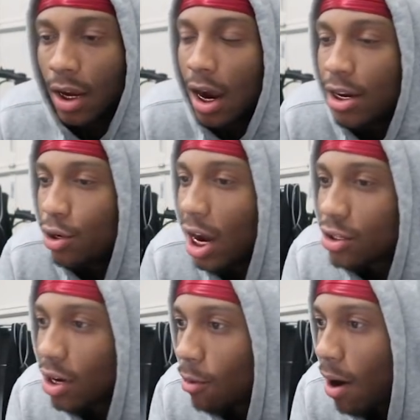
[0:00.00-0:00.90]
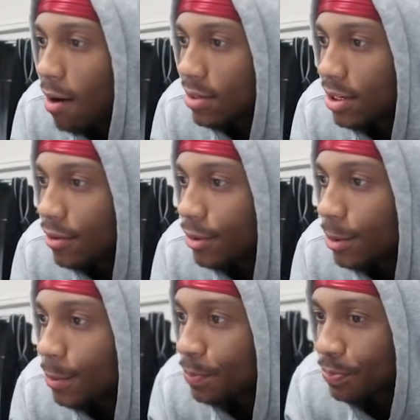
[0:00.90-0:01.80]
All right, you got your wide
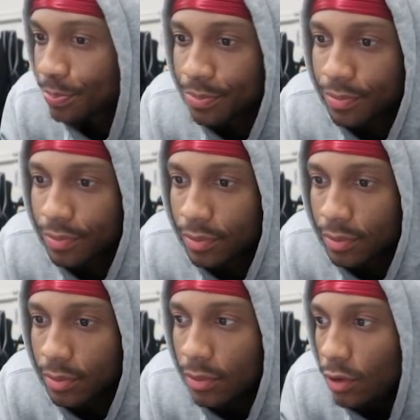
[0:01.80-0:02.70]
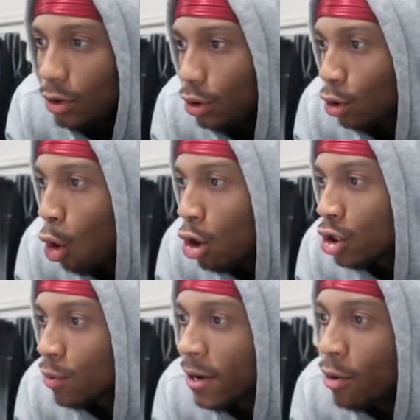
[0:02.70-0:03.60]
receiver.
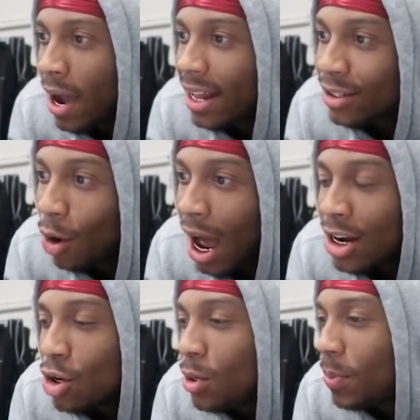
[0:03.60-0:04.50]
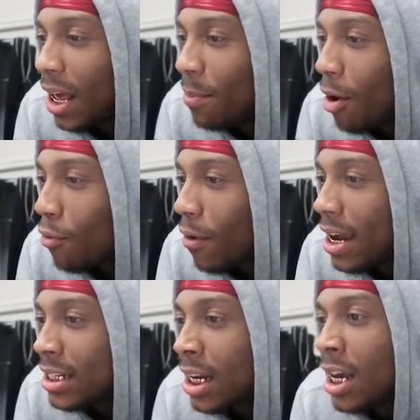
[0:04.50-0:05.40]
Corner's where you at, though. I know you play both
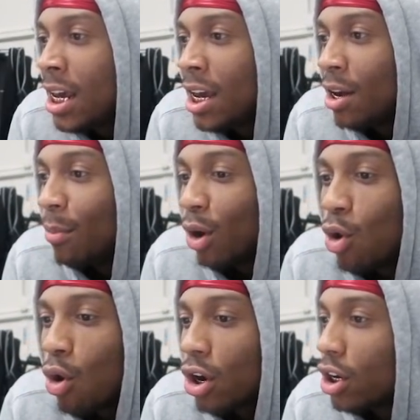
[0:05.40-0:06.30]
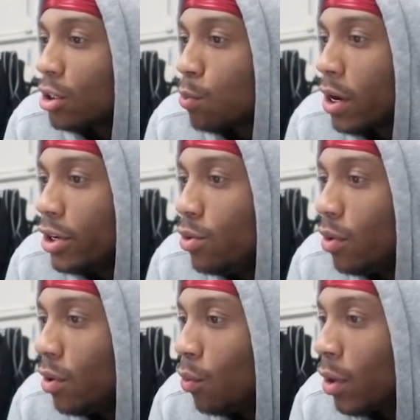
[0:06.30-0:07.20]
ways. But corner is where you
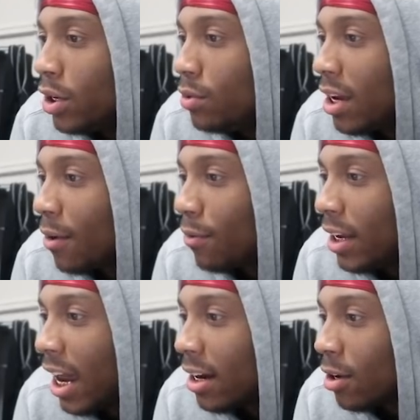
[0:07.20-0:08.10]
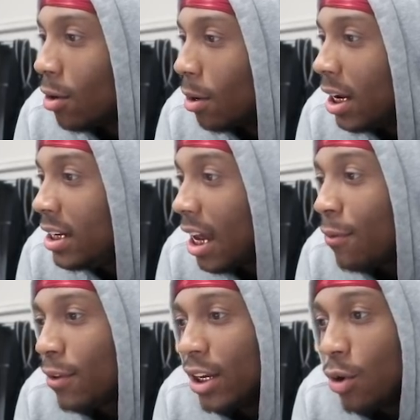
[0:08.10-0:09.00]
definitely at, though. He
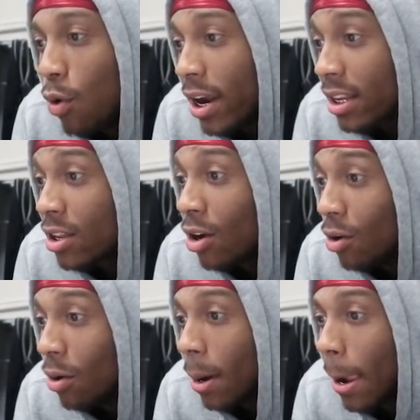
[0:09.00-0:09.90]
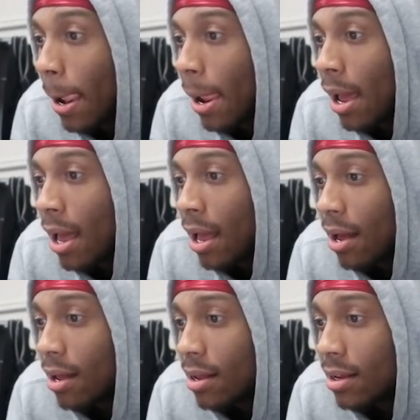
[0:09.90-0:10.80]
definitely quick, though.
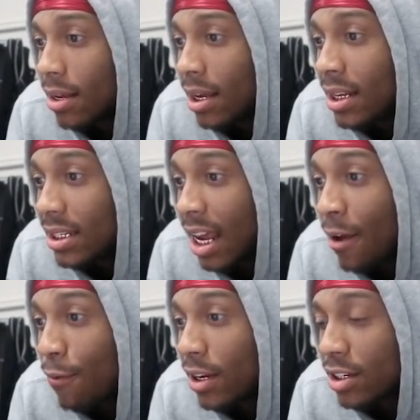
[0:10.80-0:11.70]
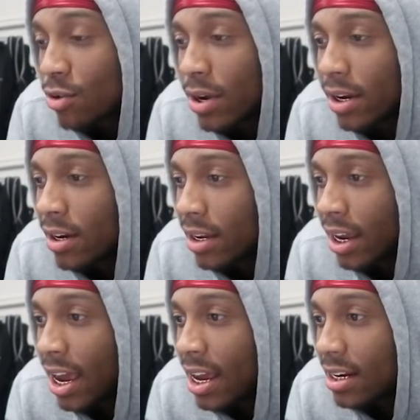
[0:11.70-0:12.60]
He definitely is quick. Good
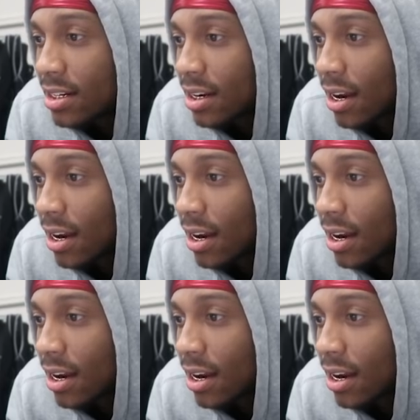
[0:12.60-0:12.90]
catch.